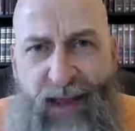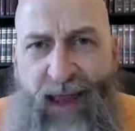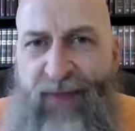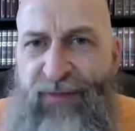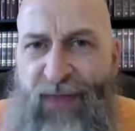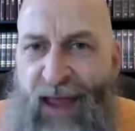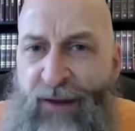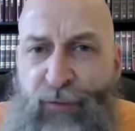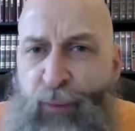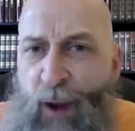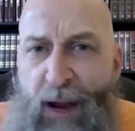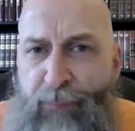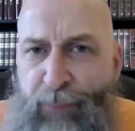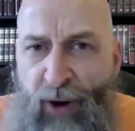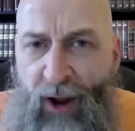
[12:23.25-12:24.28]
And that's
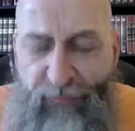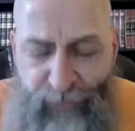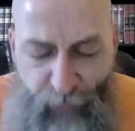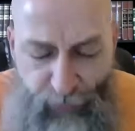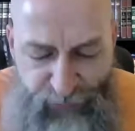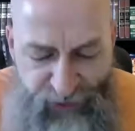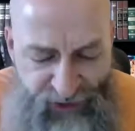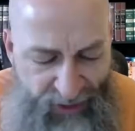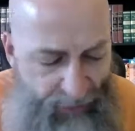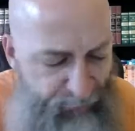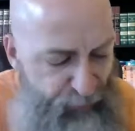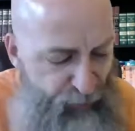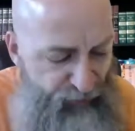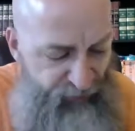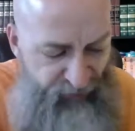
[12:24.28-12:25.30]
why Proverbs
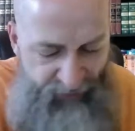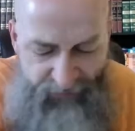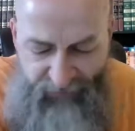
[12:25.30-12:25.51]
chapter 6